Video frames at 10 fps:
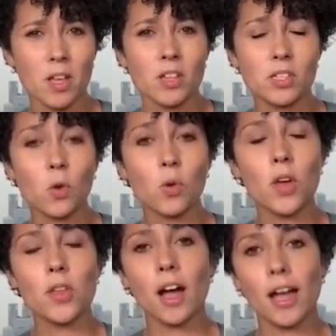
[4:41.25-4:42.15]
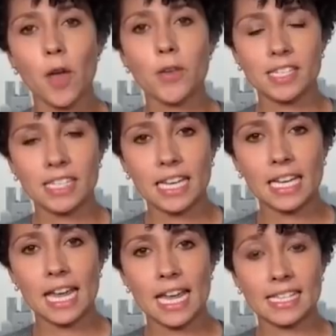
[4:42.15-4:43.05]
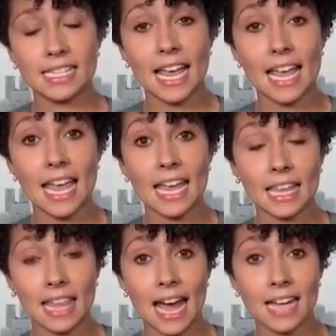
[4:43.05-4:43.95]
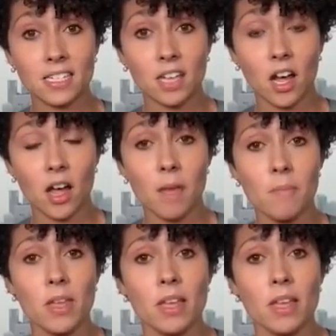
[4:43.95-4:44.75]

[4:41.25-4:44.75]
Hmm. So, although the IOC is saying that uh,